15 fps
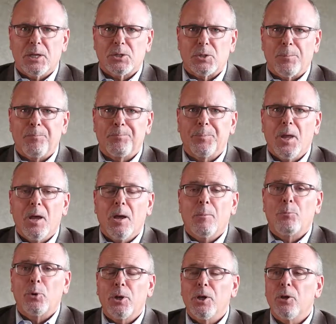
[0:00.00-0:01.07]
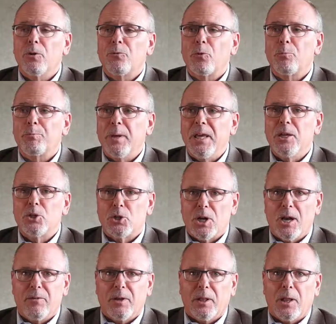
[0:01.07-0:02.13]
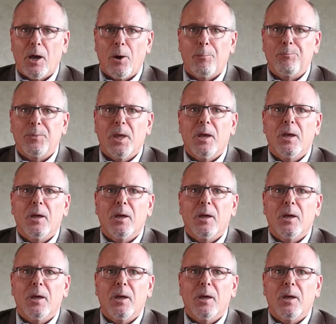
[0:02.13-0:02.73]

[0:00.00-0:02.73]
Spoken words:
system. Pretty good for peak shaving though.